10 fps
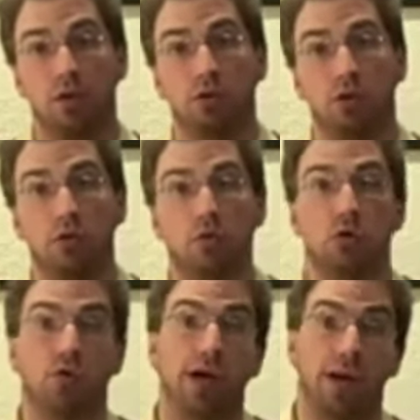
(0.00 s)
to
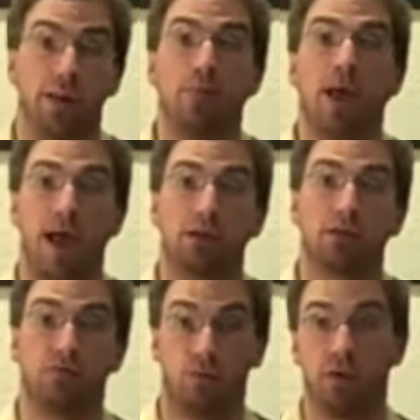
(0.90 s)
create
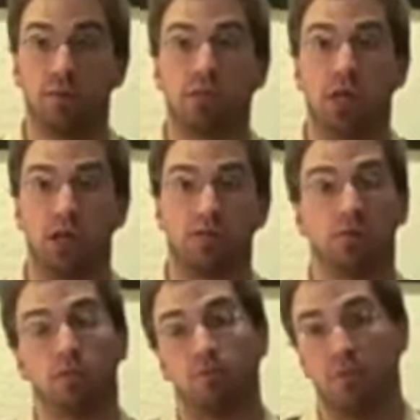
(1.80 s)
impacts for themselves.